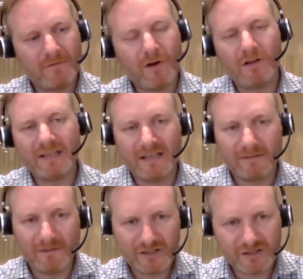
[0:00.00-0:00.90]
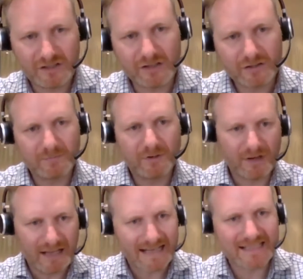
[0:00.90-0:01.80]
of all the innovation and
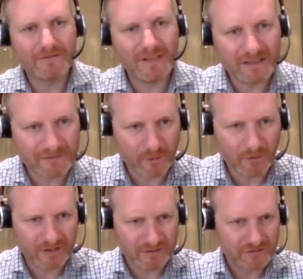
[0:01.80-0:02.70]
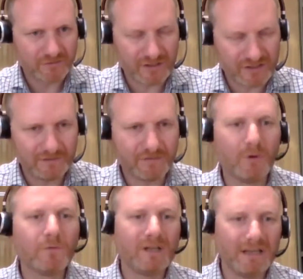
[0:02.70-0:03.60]
entrepreneurial activities from around Trinity from
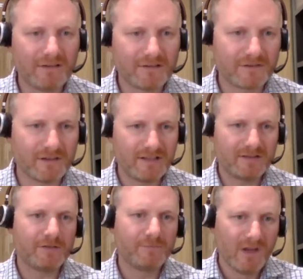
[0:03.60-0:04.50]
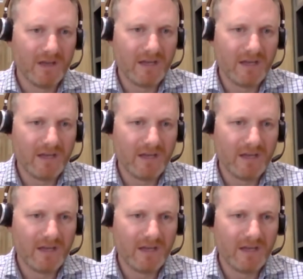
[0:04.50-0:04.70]
over the years, right? So